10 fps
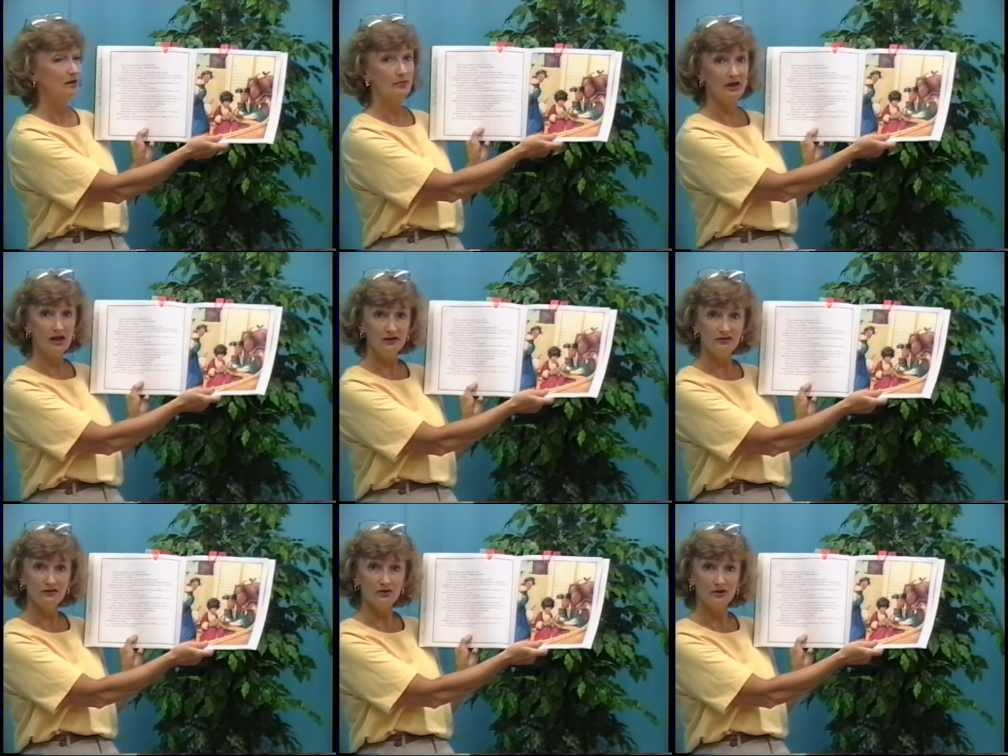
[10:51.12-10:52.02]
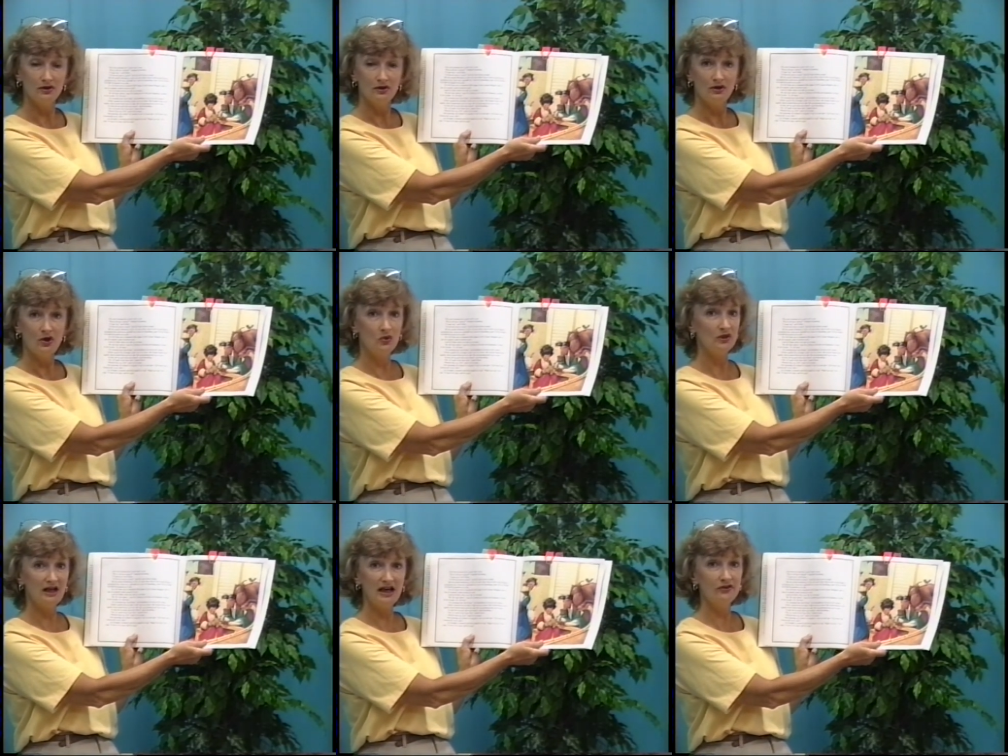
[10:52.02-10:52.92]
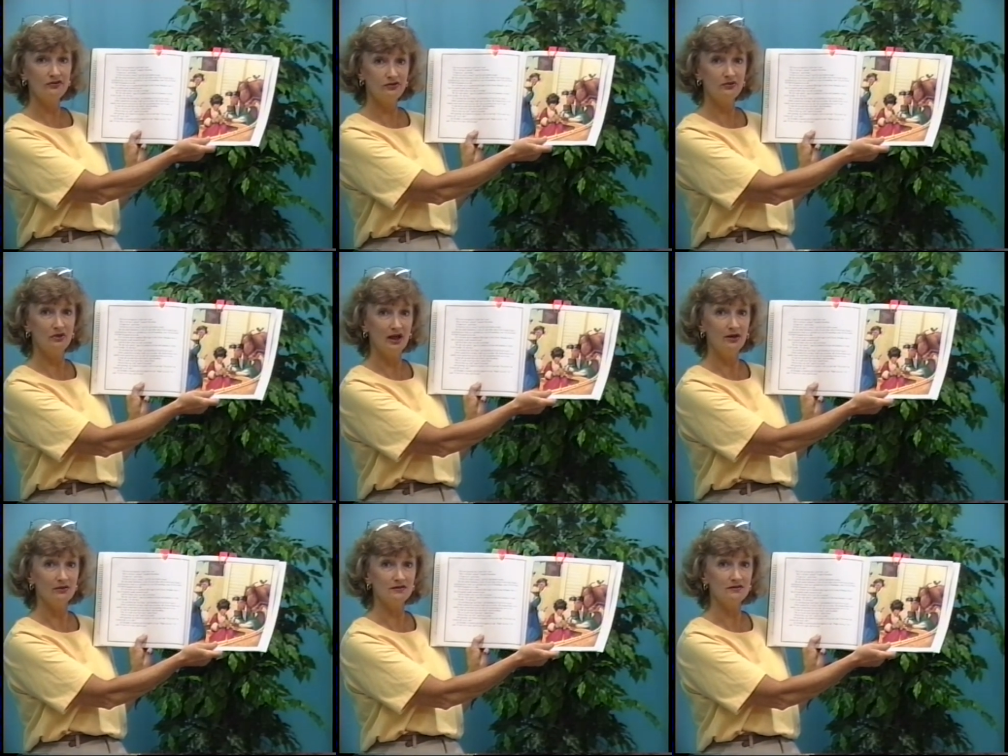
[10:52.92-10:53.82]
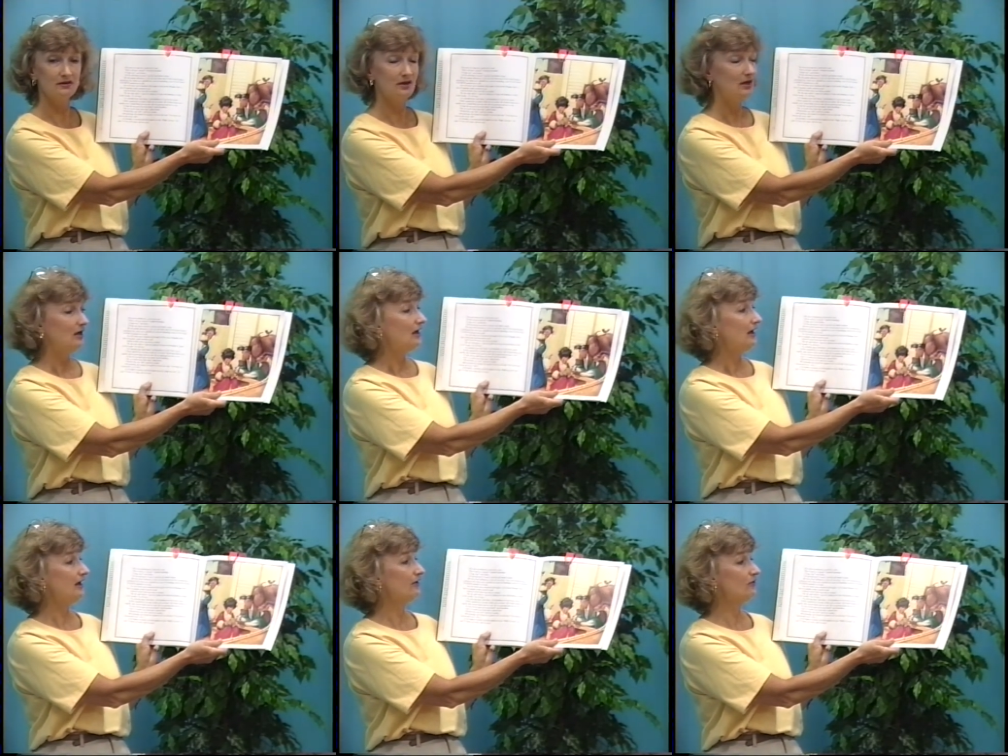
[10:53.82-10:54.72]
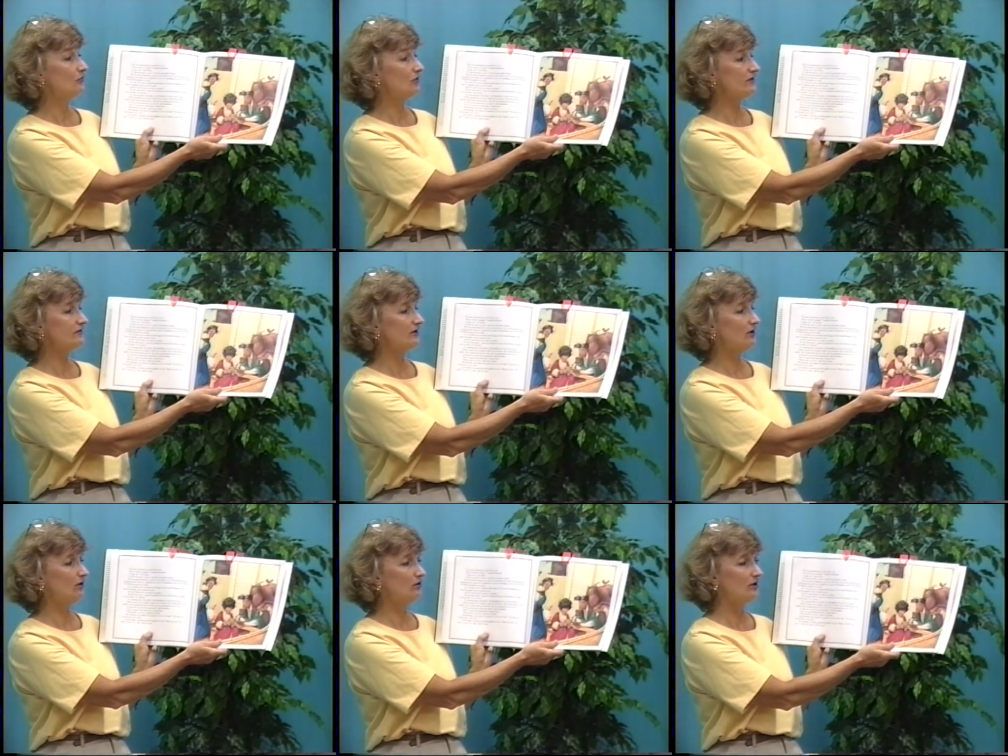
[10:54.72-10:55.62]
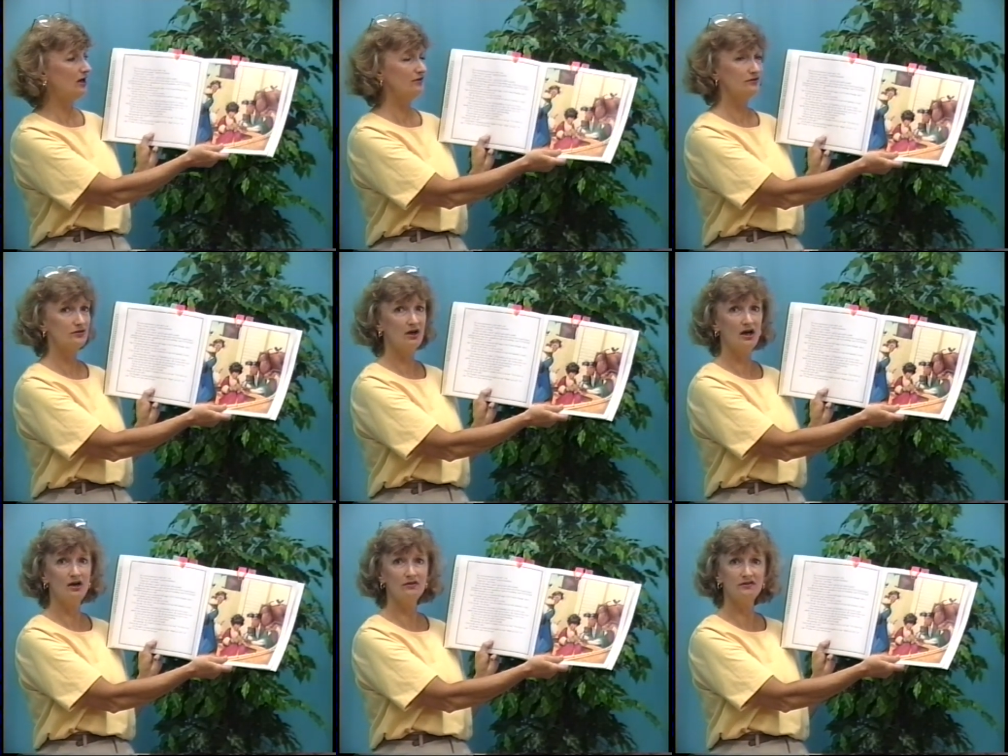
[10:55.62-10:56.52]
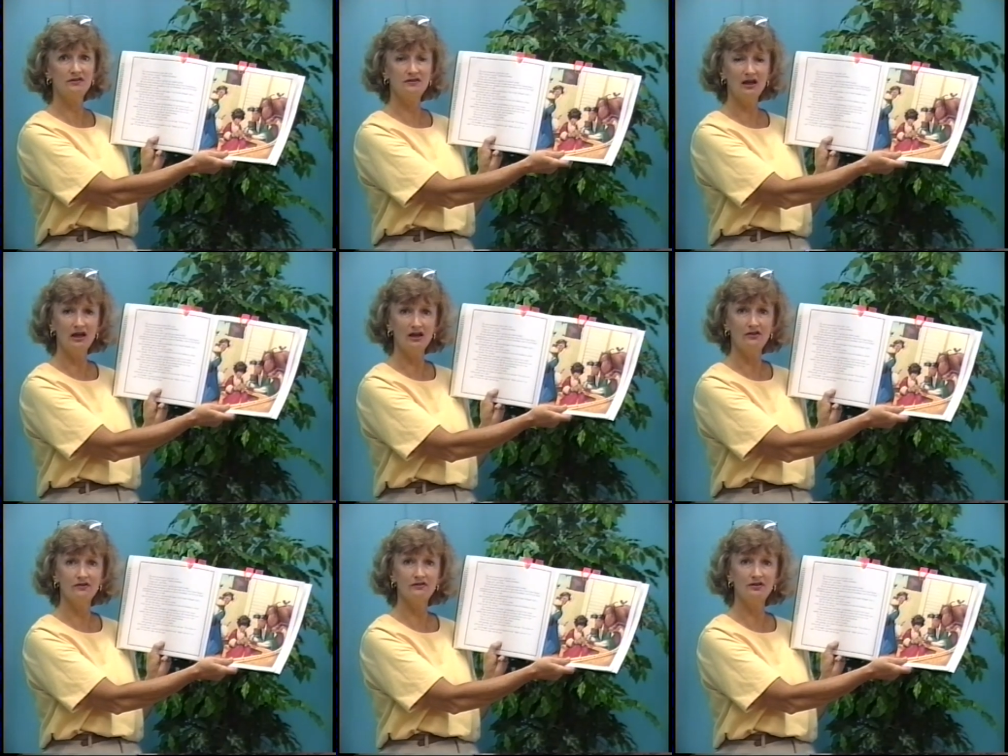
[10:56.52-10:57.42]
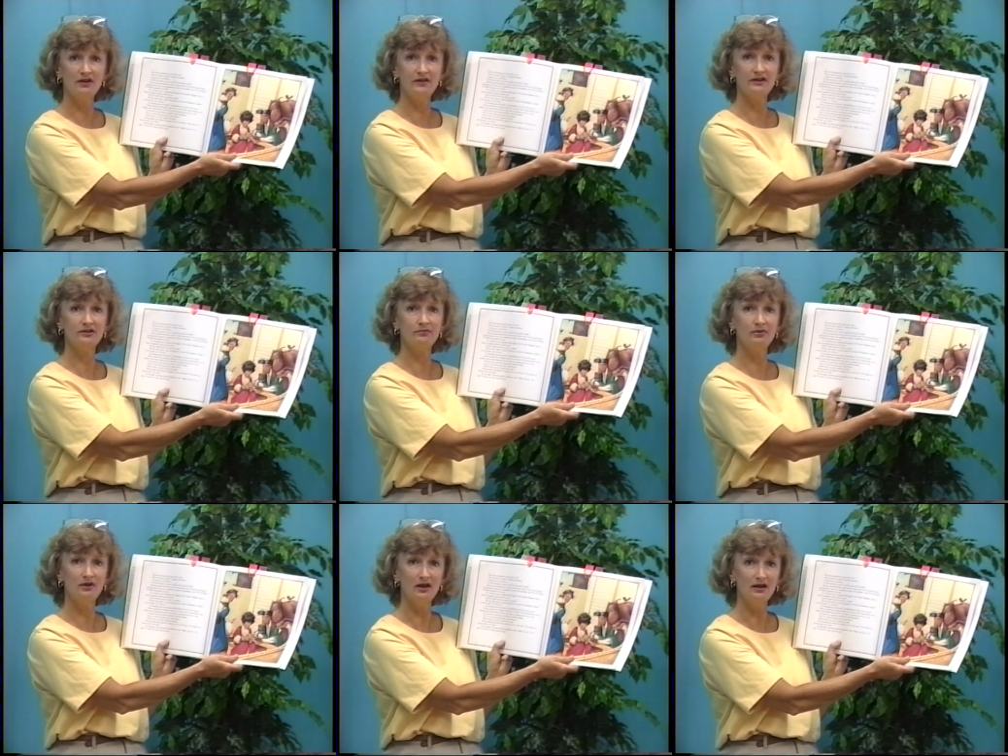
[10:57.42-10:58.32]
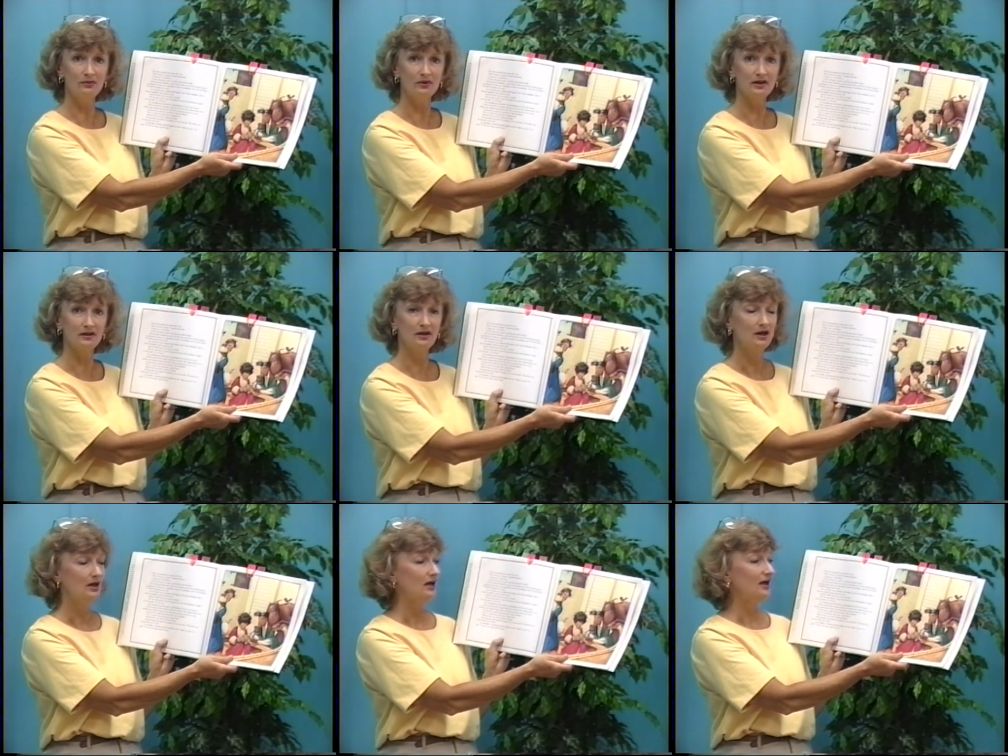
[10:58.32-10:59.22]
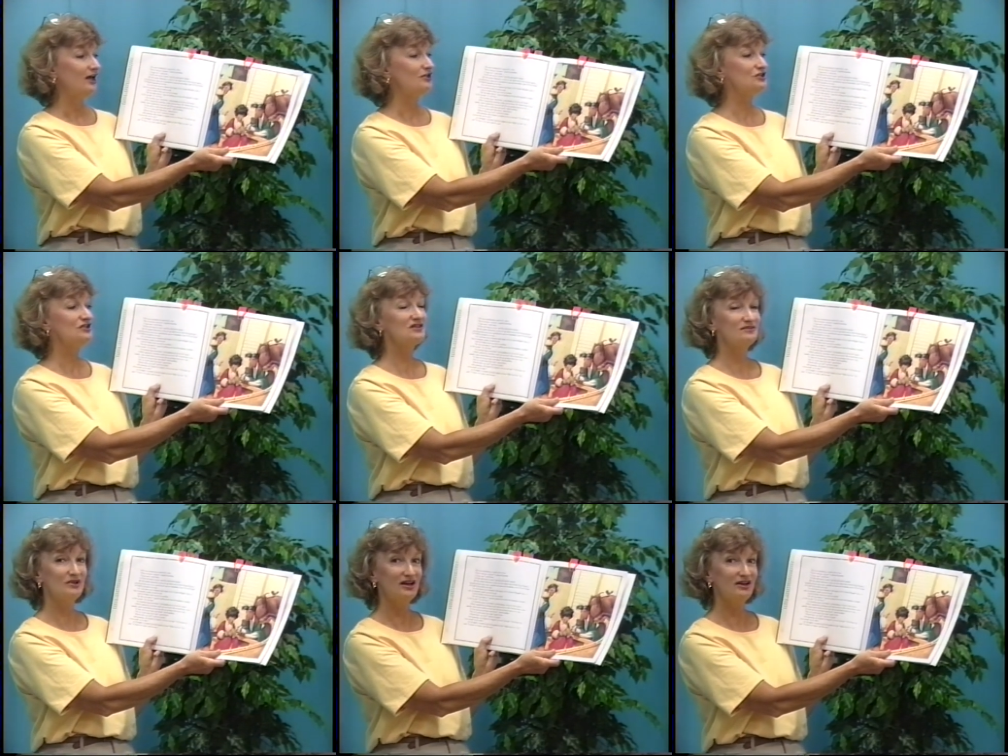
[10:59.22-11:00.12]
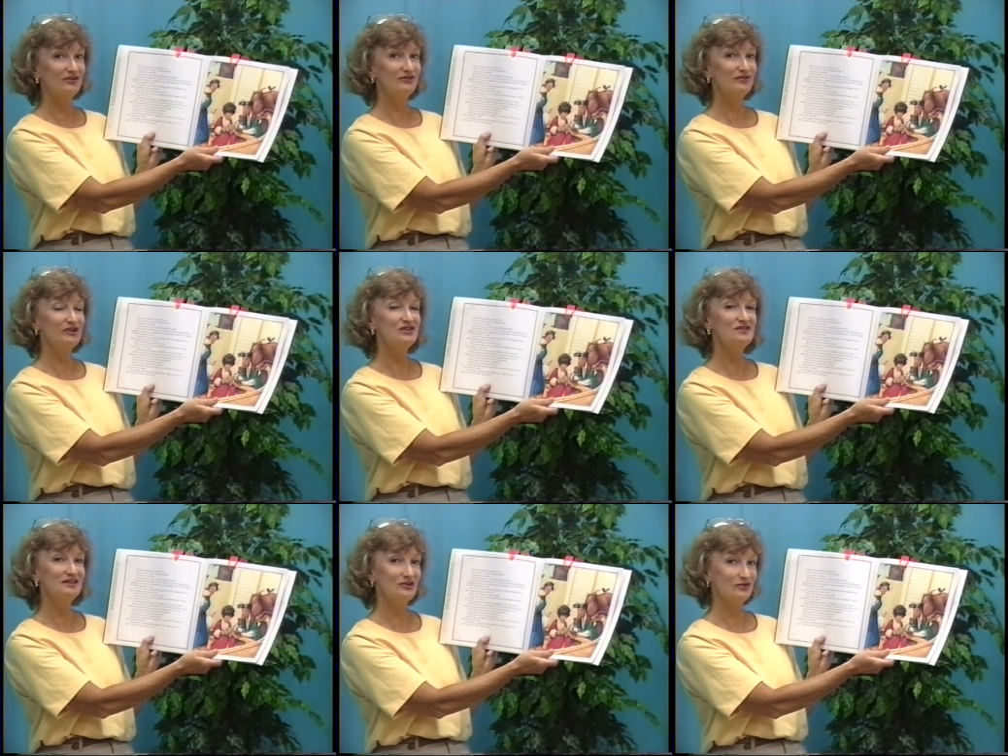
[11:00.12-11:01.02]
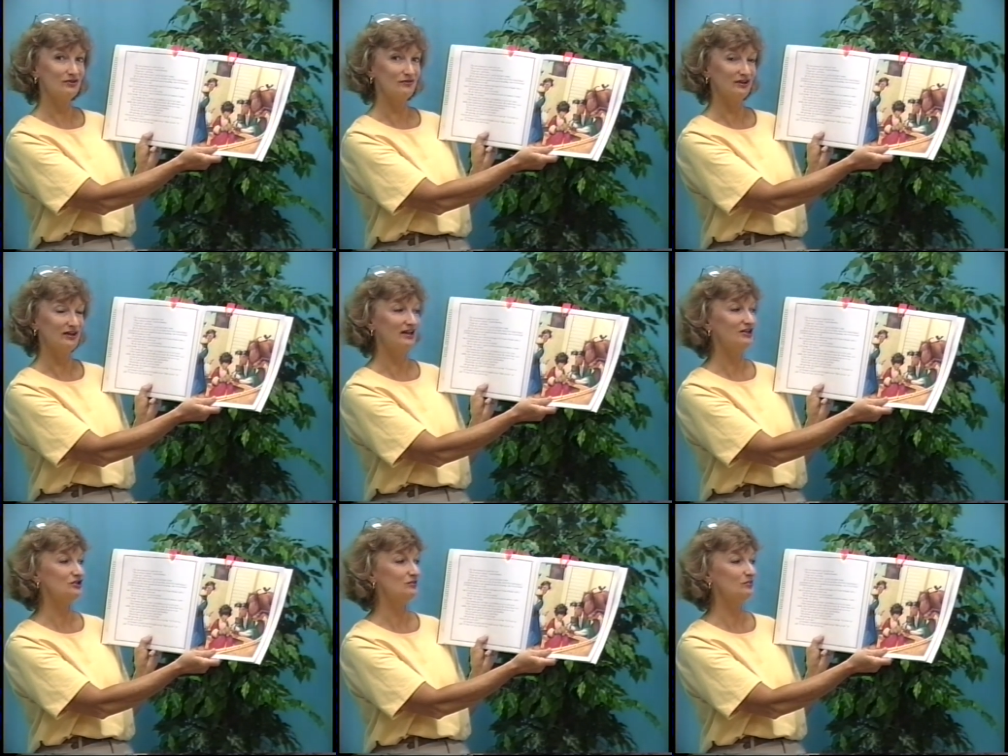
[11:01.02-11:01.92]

But Esther only has two letters. And the boys say, Oh, Esther, how sad. There's nothing to play with. And she smiles very secretively and she